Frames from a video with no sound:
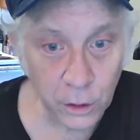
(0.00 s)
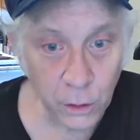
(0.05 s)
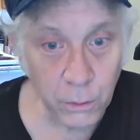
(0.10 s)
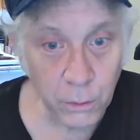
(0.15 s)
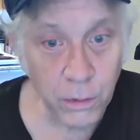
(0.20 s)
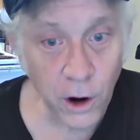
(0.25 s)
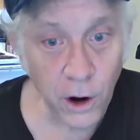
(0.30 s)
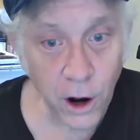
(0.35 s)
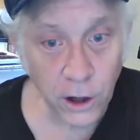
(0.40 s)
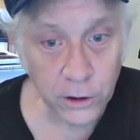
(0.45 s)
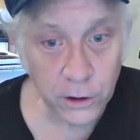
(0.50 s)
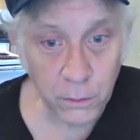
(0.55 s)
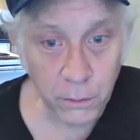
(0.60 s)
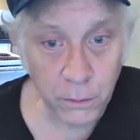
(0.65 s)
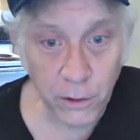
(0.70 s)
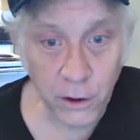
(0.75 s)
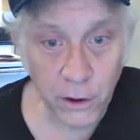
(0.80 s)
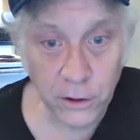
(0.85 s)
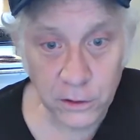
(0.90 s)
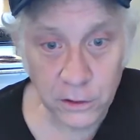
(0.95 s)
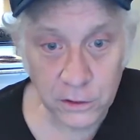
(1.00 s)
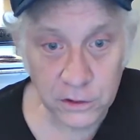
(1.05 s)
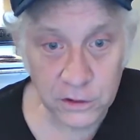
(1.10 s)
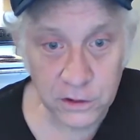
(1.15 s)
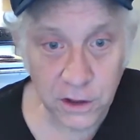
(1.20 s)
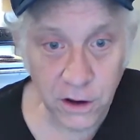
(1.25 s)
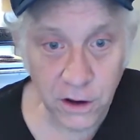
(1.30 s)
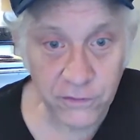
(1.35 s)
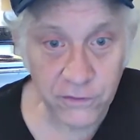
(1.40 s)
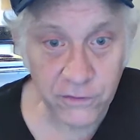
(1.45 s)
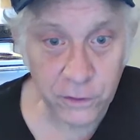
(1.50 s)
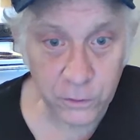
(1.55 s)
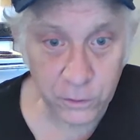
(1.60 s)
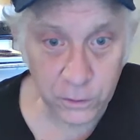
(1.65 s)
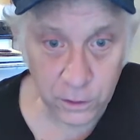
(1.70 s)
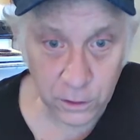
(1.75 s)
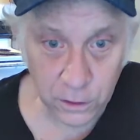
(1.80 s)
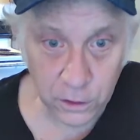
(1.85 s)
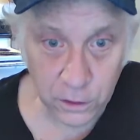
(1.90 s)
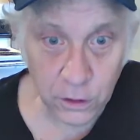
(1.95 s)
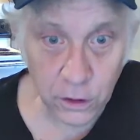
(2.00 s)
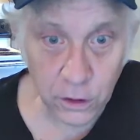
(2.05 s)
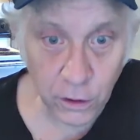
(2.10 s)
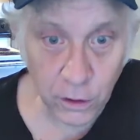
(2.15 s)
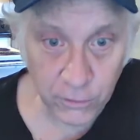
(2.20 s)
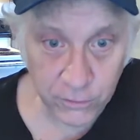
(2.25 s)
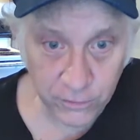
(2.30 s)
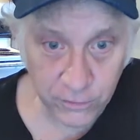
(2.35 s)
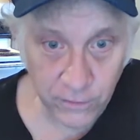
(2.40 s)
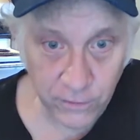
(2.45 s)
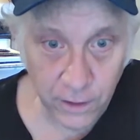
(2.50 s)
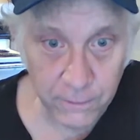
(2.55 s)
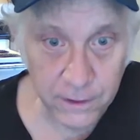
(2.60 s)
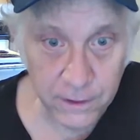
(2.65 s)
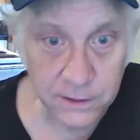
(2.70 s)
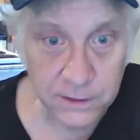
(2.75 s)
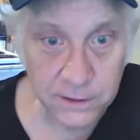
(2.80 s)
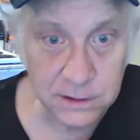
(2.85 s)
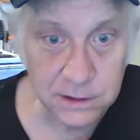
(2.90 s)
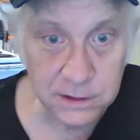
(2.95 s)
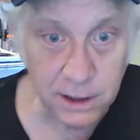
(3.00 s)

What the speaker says: you brought it upon yourself in order to learn from it,